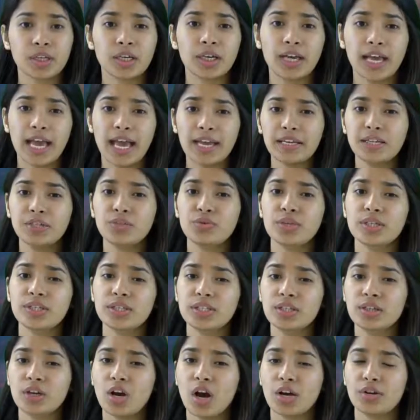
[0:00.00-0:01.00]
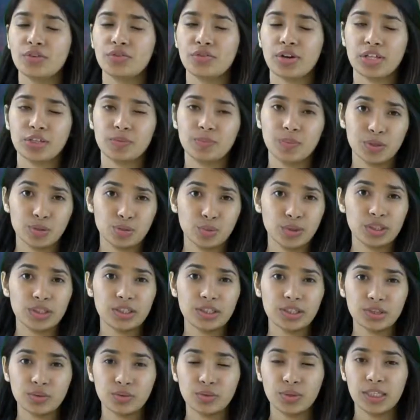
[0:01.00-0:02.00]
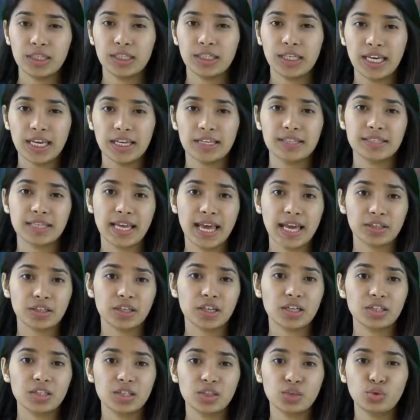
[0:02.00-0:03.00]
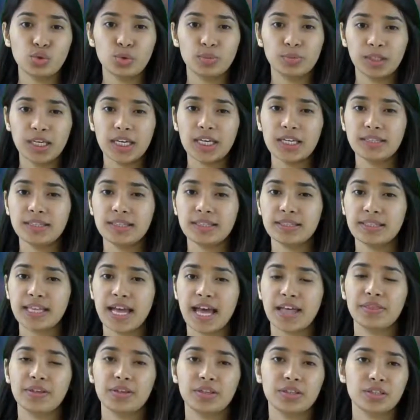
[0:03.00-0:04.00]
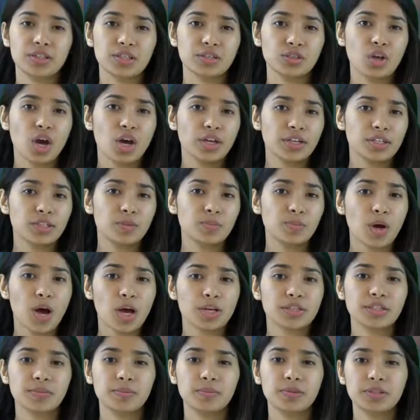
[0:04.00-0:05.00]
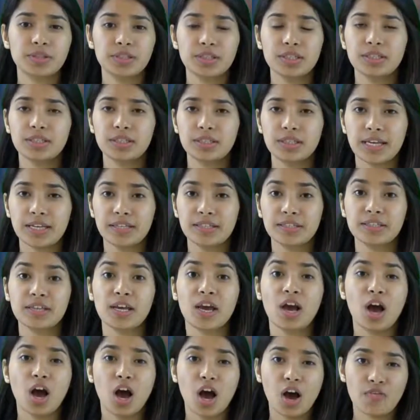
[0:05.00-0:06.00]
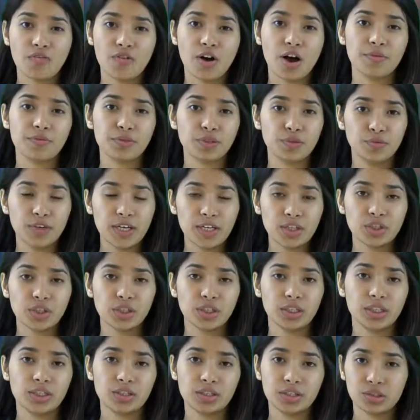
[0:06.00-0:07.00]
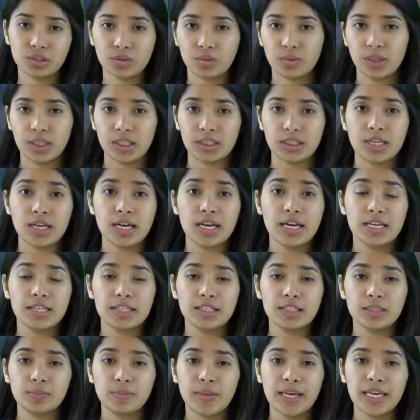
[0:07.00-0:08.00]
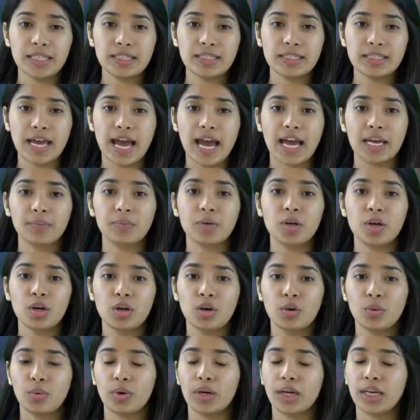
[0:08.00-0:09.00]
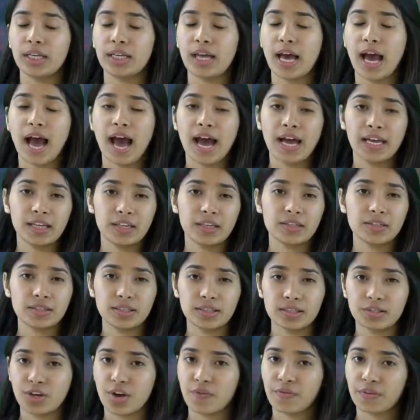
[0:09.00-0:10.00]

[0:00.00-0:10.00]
An interesting contrast between discrete case and continuum case is that there is the shortest possible distance of observation in discrete space-time when I consists of a